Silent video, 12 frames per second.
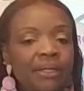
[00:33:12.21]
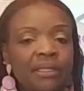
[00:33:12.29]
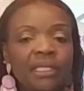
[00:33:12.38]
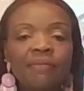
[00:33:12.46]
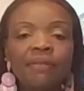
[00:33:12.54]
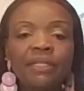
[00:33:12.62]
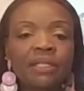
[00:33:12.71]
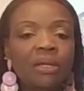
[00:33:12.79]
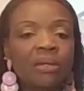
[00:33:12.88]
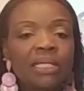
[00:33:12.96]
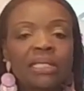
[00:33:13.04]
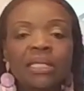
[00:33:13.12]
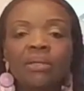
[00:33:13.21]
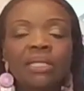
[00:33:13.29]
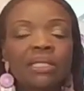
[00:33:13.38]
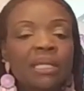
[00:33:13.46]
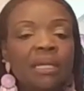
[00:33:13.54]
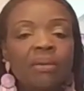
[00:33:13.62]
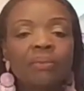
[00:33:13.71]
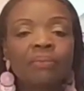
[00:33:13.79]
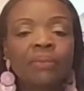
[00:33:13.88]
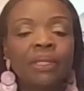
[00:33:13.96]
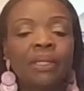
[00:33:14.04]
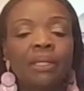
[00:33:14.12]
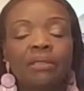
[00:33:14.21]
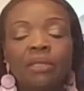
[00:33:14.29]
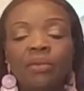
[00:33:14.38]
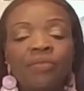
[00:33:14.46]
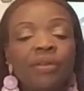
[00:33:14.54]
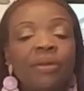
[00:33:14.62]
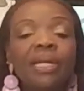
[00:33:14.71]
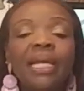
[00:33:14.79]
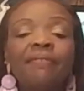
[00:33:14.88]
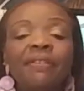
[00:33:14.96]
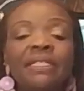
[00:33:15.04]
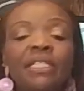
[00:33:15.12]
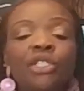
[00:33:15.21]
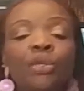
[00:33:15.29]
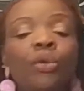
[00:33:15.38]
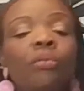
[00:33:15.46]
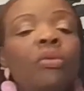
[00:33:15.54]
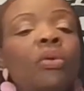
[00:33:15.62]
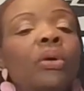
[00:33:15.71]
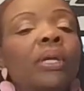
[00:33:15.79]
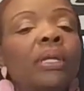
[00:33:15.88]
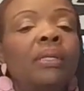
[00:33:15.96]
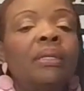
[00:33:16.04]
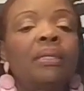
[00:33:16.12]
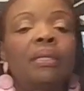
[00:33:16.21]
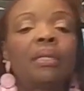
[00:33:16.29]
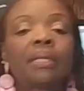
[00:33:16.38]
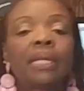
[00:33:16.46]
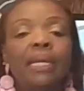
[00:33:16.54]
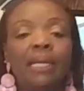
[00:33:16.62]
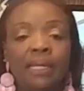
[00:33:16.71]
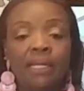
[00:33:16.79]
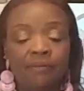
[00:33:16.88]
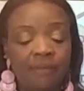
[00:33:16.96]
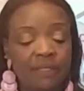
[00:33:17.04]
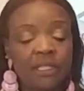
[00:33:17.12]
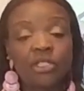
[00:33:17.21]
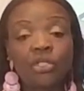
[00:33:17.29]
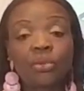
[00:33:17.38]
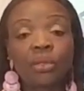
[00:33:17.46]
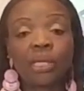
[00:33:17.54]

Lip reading: yourself. Let's go, let's go, let's go. So if your life is in turmoil, okay, and if this is you